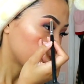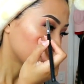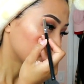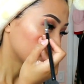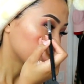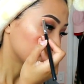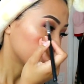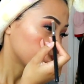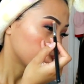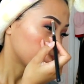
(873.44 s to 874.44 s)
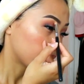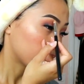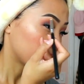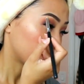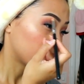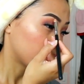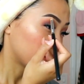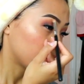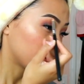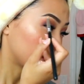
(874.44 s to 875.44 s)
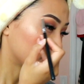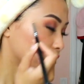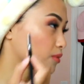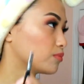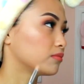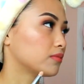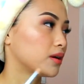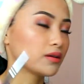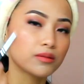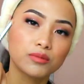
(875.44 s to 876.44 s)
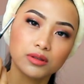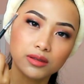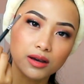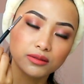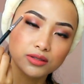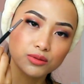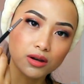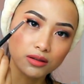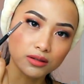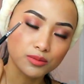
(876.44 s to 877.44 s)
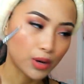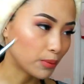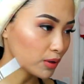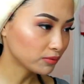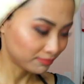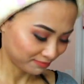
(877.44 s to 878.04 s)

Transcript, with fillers: I'm gonna do my uh, under, under, what the hell do you call this? Brow bone?